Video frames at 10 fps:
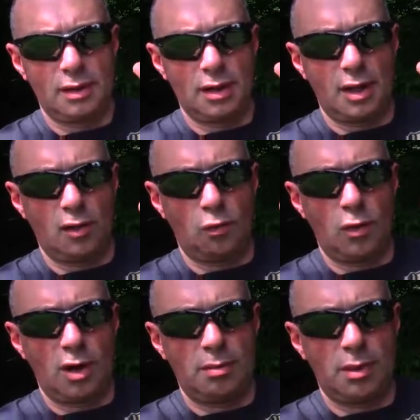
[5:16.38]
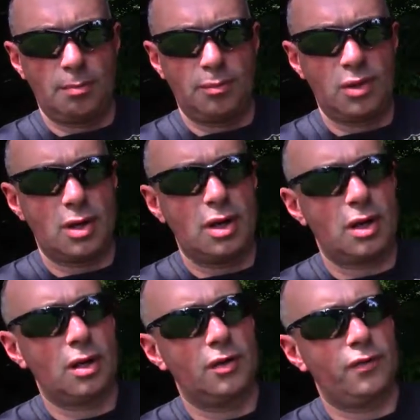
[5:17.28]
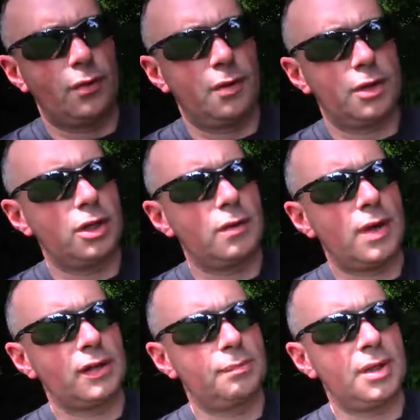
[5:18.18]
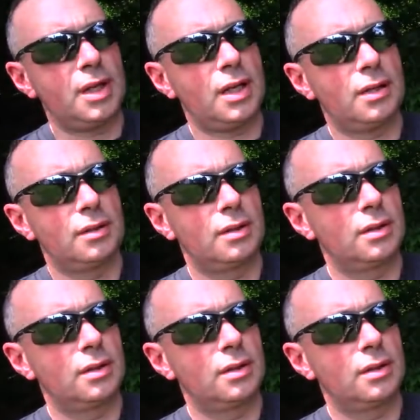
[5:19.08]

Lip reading: rubber plug for the USB.